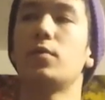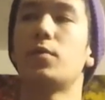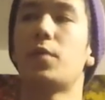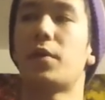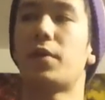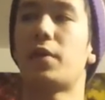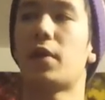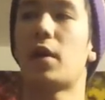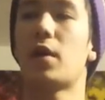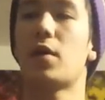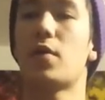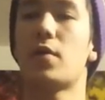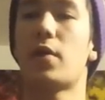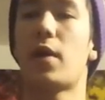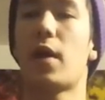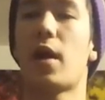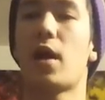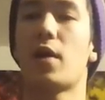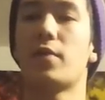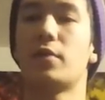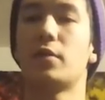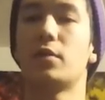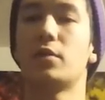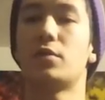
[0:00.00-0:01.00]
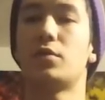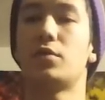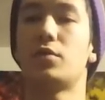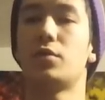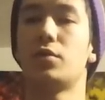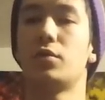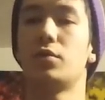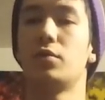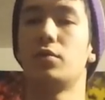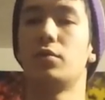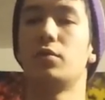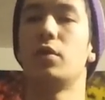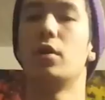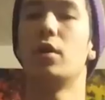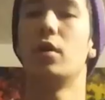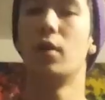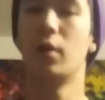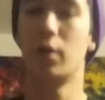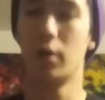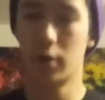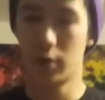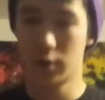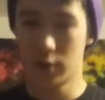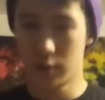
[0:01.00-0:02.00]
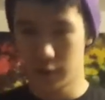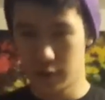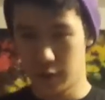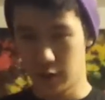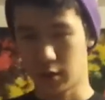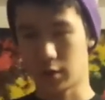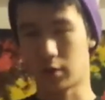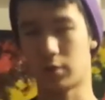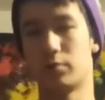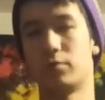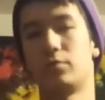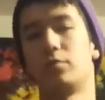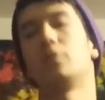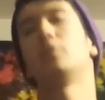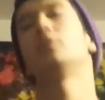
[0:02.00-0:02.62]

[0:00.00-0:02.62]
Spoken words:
without having to, you know,